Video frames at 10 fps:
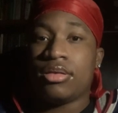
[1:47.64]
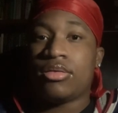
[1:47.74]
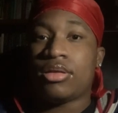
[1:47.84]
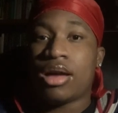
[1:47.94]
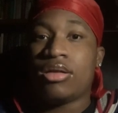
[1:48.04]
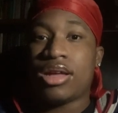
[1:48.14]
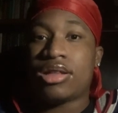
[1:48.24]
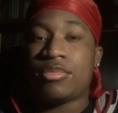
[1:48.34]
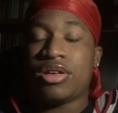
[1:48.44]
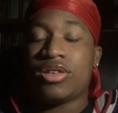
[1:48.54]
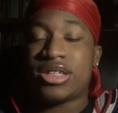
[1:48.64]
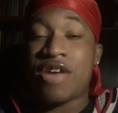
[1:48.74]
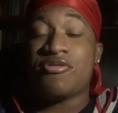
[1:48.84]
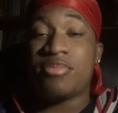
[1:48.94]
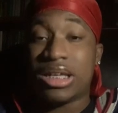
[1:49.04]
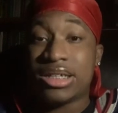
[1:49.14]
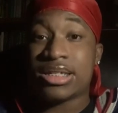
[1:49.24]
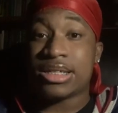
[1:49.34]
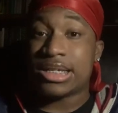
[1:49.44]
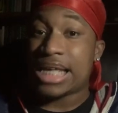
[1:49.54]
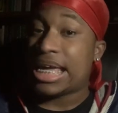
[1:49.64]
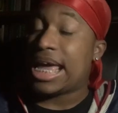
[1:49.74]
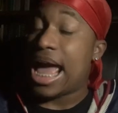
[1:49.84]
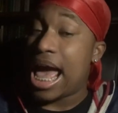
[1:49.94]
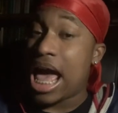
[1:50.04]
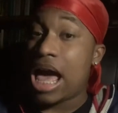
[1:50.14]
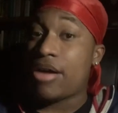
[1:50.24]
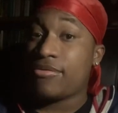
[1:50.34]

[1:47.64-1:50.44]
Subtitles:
They only had 7 minutes in the second half.